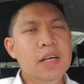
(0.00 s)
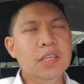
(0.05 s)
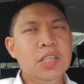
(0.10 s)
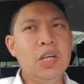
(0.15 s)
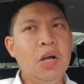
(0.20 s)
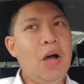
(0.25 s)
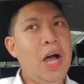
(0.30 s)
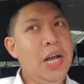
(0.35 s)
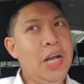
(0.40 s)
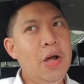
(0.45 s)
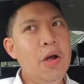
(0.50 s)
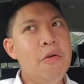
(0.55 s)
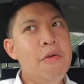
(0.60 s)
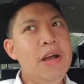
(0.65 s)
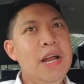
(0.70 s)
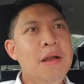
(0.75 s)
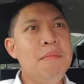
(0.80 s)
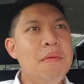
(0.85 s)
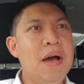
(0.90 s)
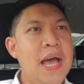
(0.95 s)
So I know
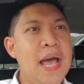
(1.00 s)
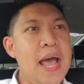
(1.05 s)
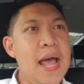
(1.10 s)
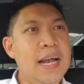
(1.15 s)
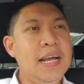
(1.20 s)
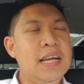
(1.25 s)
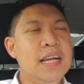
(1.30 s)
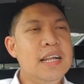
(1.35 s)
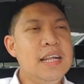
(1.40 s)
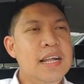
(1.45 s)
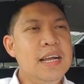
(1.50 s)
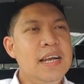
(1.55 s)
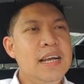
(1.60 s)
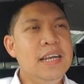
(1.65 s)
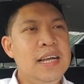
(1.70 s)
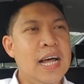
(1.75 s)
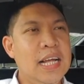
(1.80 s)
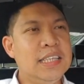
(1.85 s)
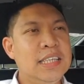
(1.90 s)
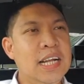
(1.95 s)
already in my head
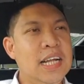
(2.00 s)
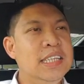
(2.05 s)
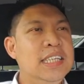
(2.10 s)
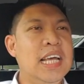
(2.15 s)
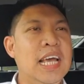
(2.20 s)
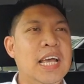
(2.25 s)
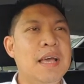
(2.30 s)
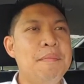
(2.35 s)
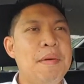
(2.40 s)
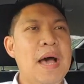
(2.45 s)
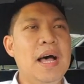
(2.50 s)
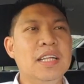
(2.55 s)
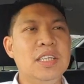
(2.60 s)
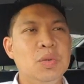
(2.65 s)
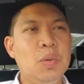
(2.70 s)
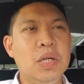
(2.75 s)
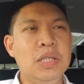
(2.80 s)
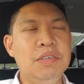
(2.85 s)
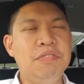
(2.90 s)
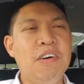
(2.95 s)
that's going to take about
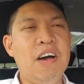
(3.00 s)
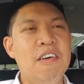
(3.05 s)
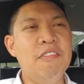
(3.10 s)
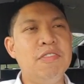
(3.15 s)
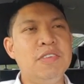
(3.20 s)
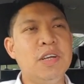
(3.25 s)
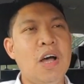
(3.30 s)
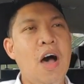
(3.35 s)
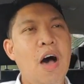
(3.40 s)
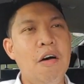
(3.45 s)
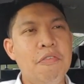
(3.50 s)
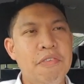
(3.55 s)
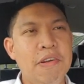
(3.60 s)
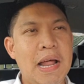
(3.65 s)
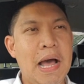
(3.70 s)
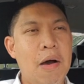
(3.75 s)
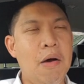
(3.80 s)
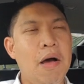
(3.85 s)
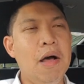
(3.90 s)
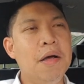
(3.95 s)
25 to half an
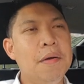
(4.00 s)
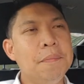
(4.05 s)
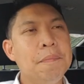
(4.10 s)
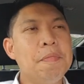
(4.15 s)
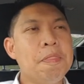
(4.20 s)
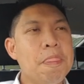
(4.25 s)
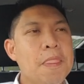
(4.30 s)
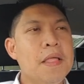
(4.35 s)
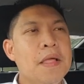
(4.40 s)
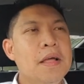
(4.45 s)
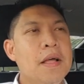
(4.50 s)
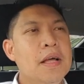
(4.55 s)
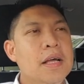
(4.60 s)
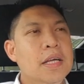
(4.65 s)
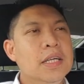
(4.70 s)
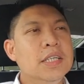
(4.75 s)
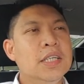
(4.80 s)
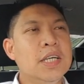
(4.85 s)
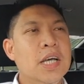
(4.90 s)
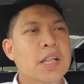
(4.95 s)
hour.
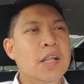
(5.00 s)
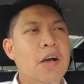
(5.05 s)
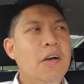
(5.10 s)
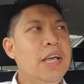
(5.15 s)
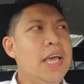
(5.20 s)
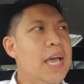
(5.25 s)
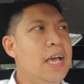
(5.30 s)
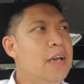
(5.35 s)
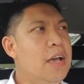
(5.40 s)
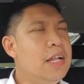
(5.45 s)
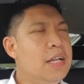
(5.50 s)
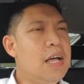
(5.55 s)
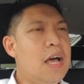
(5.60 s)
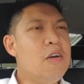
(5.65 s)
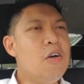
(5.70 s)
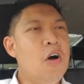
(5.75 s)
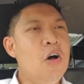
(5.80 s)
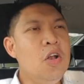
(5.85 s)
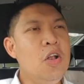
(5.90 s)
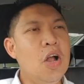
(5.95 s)
So I thought, okay, good. I
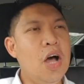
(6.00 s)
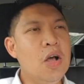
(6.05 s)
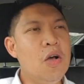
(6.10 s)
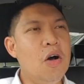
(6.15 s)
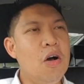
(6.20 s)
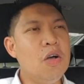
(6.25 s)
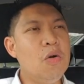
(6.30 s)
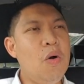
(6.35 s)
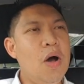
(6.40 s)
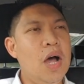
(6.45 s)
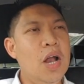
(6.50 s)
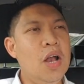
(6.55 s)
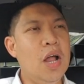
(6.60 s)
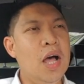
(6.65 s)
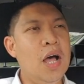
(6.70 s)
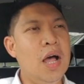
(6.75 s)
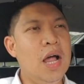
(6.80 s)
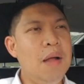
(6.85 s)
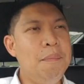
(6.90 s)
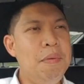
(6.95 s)
got quite
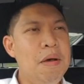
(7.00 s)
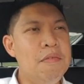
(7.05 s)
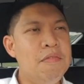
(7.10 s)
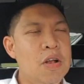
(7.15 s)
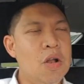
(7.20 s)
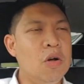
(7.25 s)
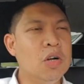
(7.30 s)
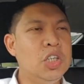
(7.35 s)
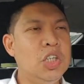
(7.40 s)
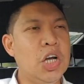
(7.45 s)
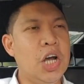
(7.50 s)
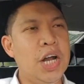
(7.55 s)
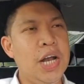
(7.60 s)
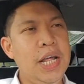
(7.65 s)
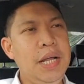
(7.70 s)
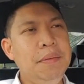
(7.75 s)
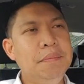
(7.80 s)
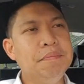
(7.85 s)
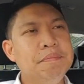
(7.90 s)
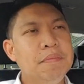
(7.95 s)
a bit of a long
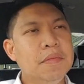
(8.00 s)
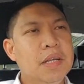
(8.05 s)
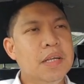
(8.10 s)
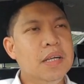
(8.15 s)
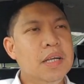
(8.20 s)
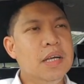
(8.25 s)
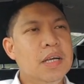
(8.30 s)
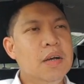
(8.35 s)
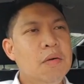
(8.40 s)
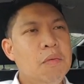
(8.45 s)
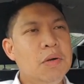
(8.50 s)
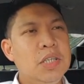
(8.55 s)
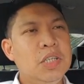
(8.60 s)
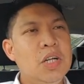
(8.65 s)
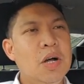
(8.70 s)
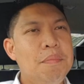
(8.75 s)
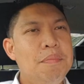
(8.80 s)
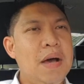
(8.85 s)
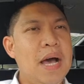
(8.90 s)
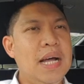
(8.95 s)
journey, which is
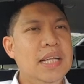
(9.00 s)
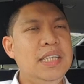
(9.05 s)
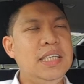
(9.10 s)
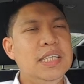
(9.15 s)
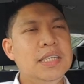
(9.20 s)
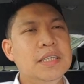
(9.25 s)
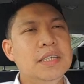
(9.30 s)
not bad.